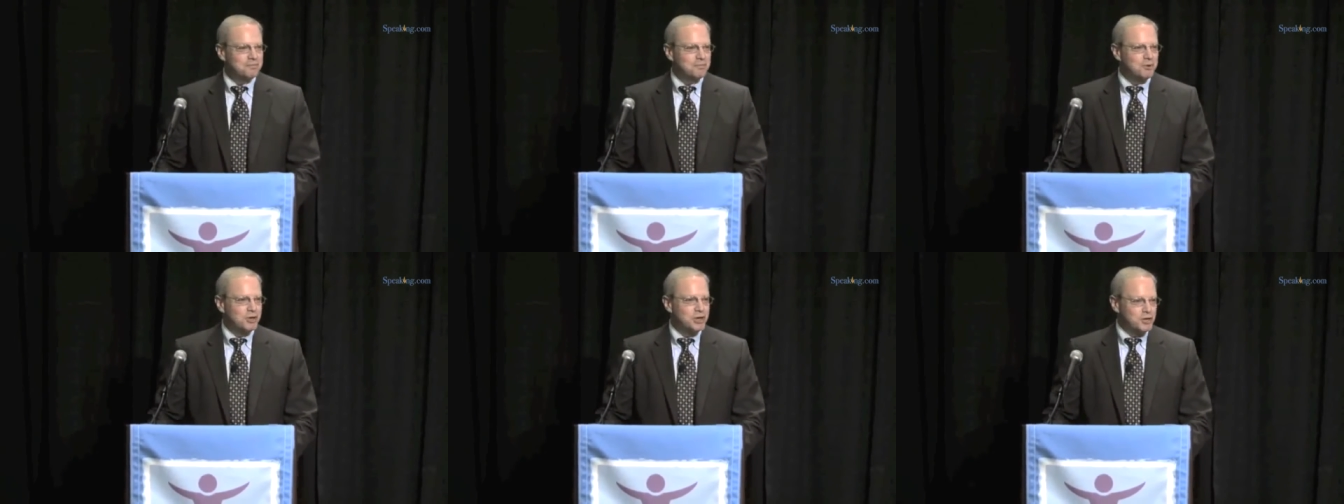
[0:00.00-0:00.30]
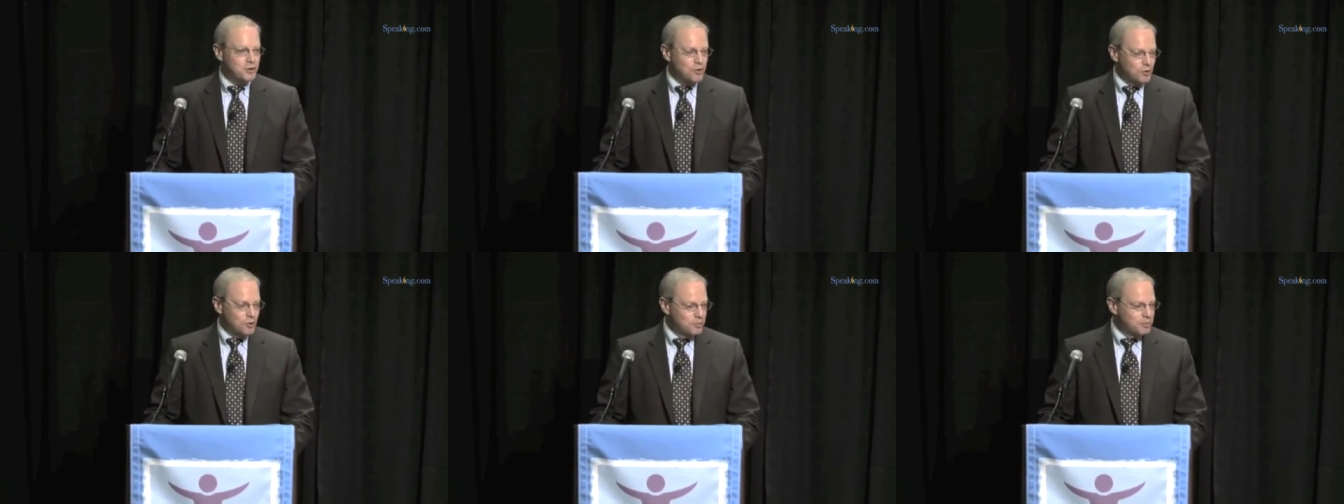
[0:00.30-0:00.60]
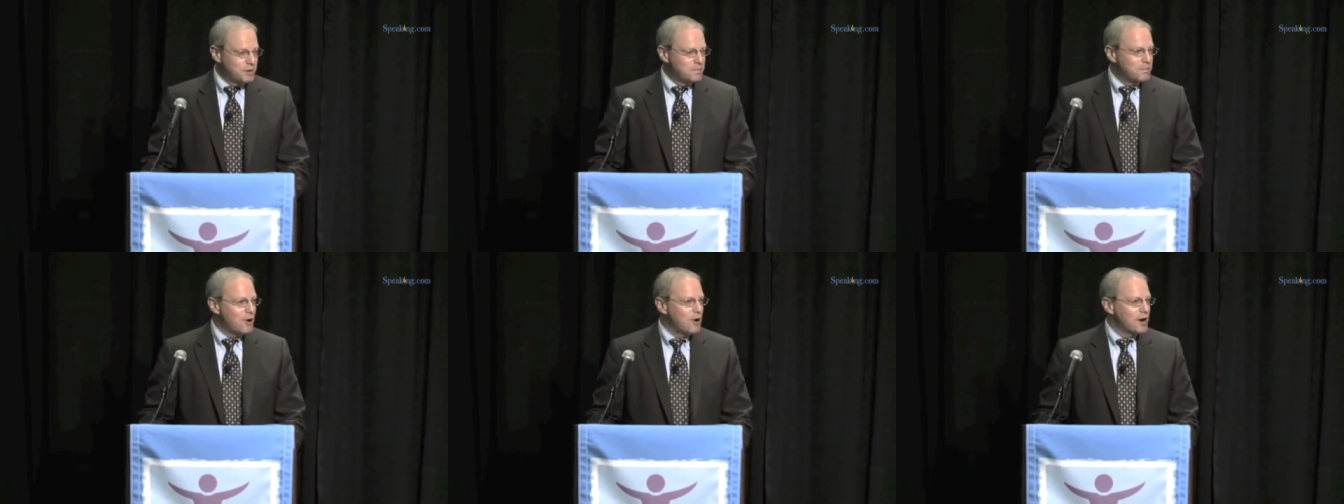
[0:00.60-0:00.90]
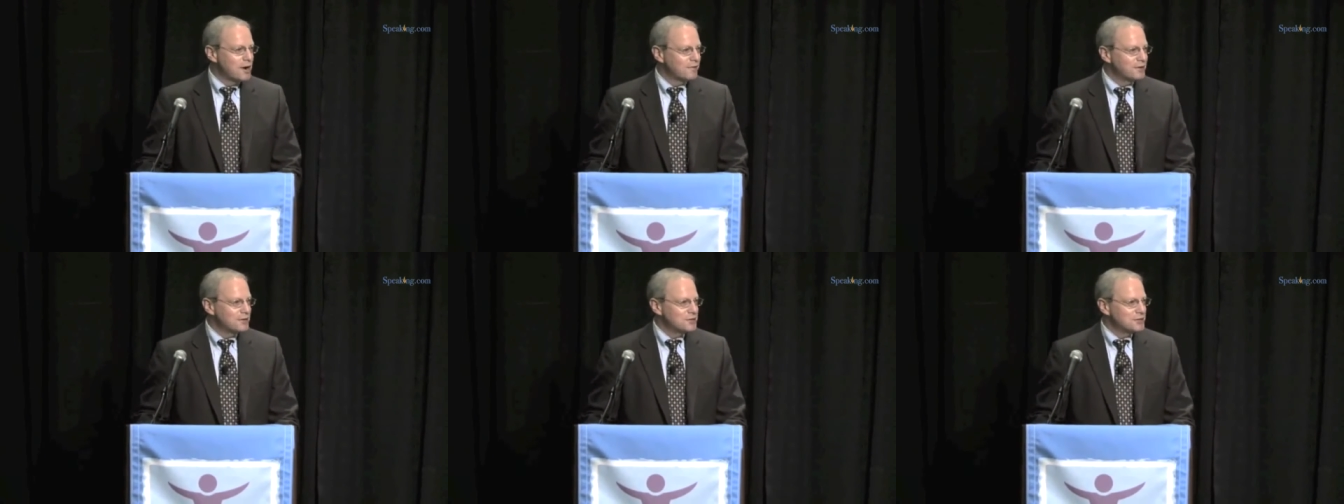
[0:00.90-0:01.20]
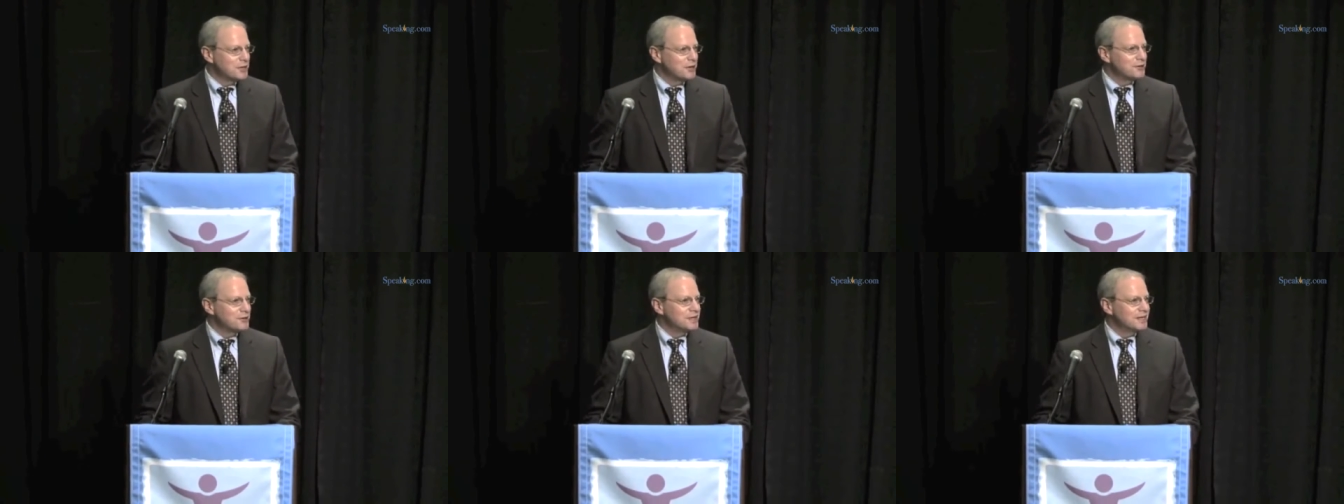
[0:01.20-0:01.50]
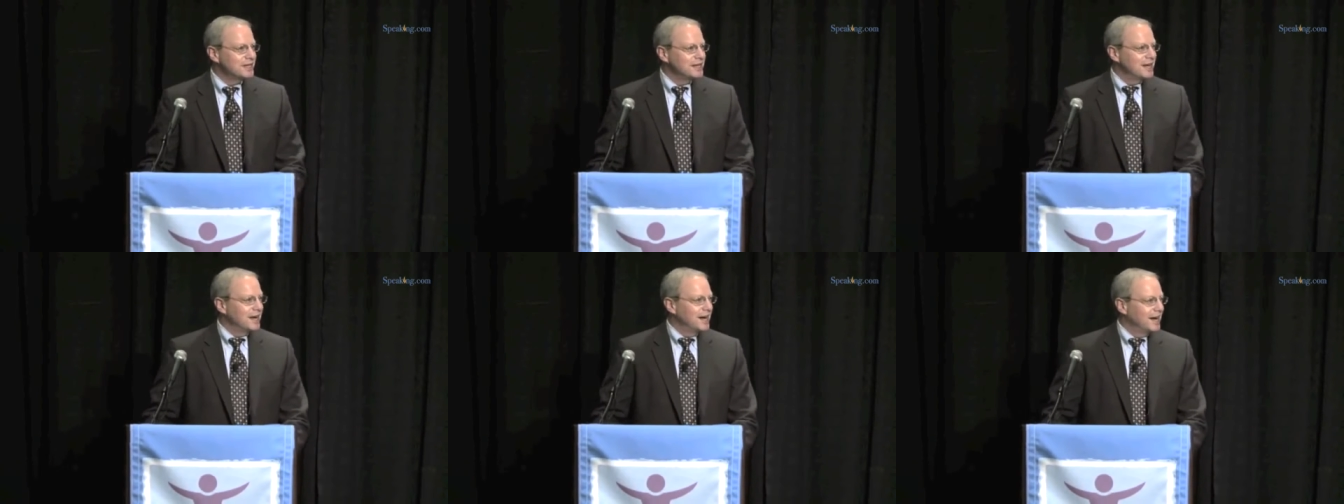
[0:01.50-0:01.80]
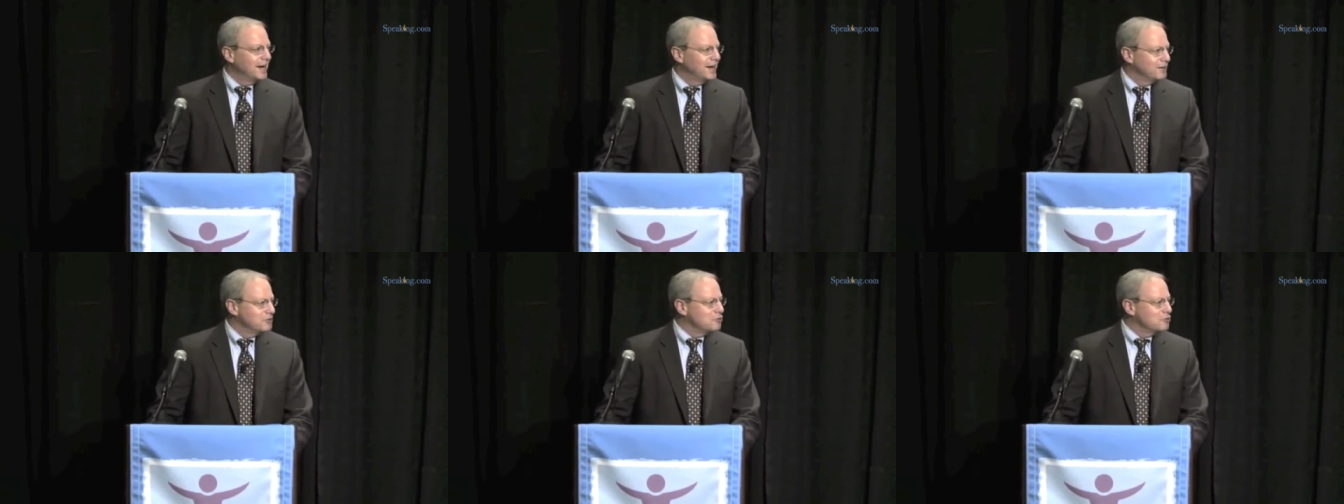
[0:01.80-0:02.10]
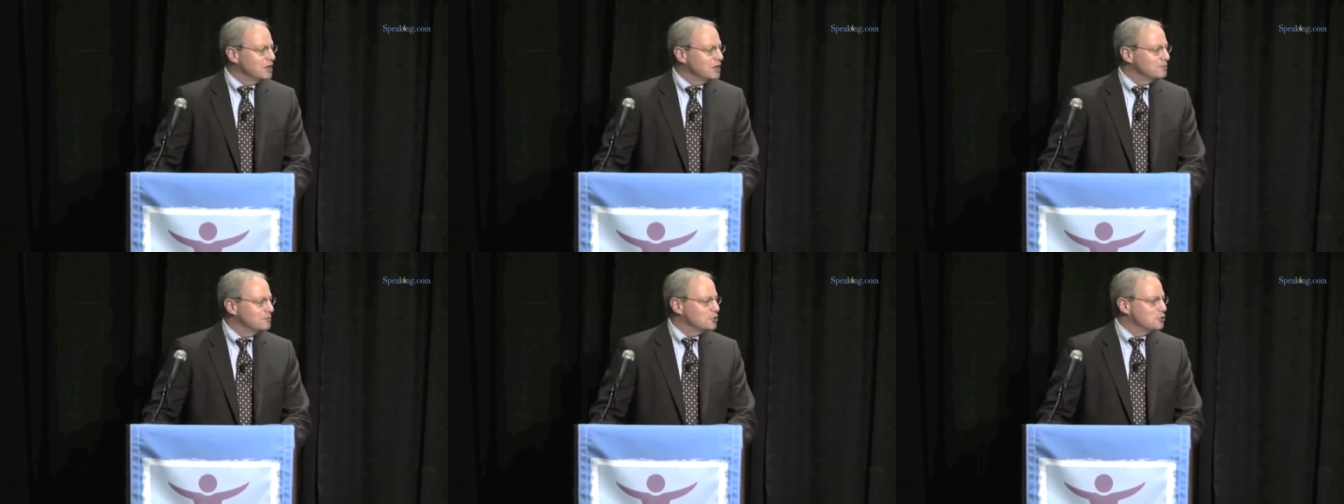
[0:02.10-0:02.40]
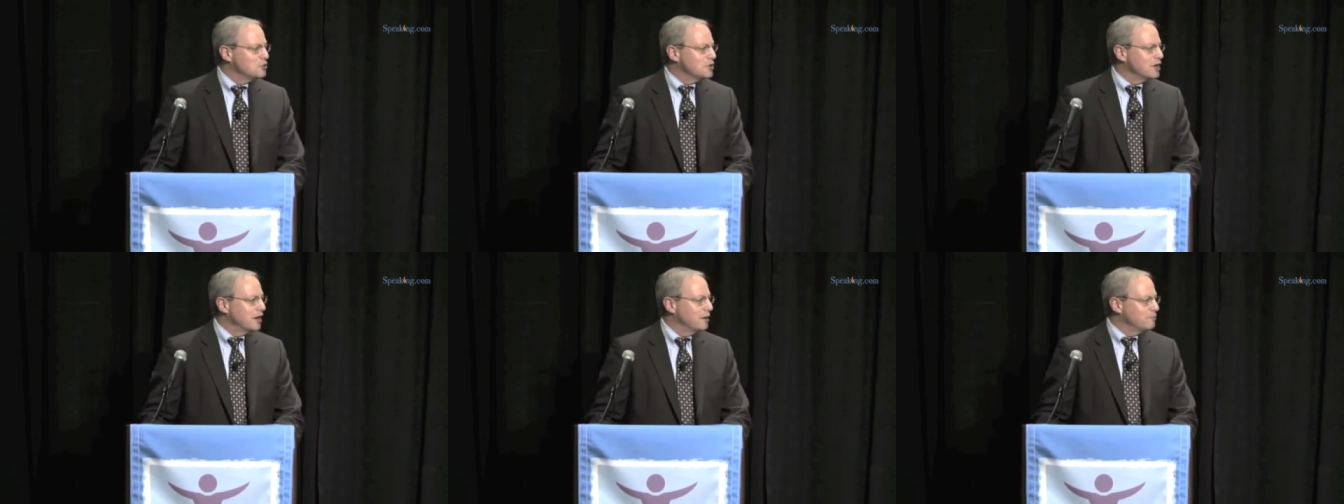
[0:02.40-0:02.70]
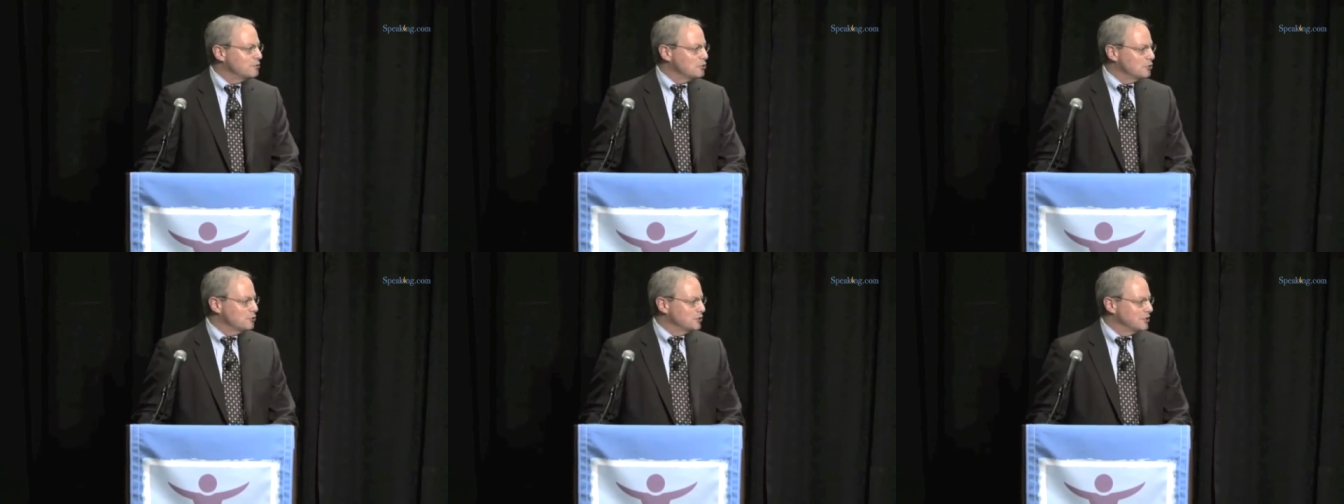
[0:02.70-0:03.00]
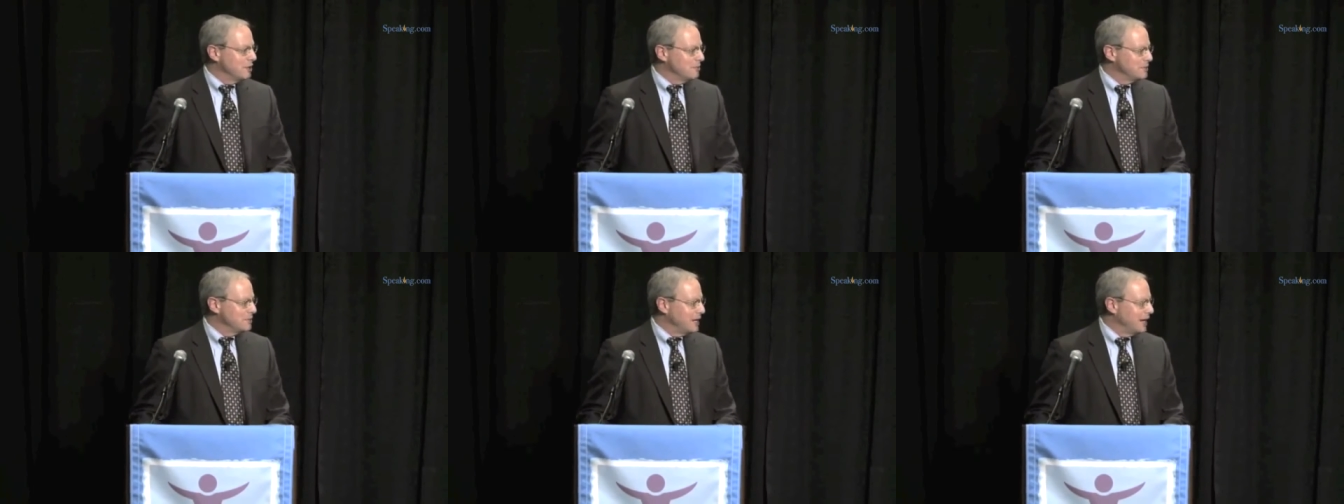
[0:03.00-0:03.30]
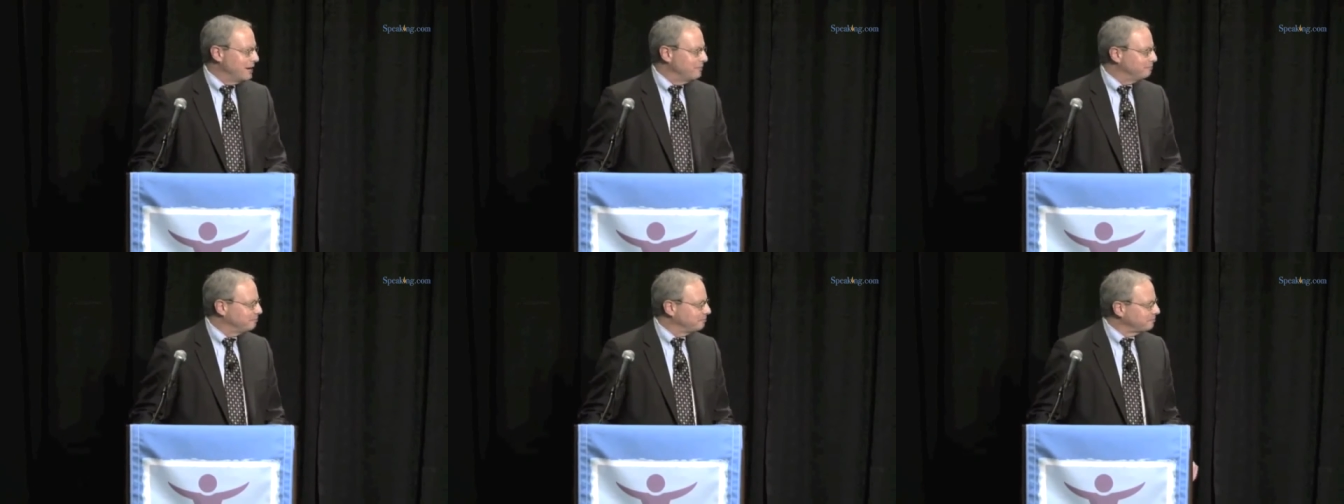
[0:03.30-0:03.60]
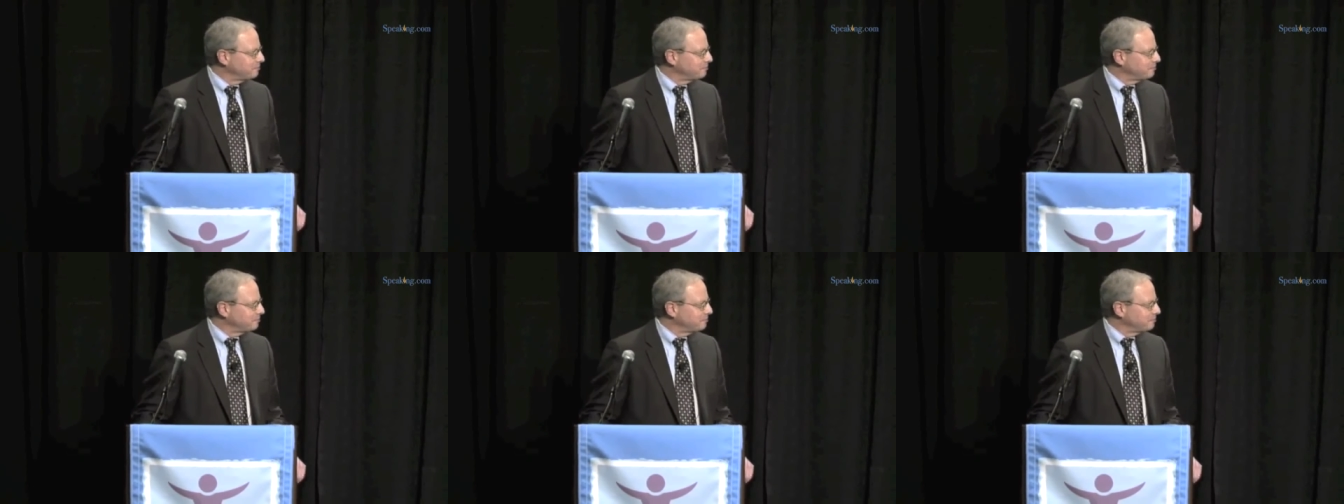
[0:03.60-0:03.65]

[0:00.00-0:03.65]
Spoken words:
pretty cool to be part of it. So dreams do come true sometime.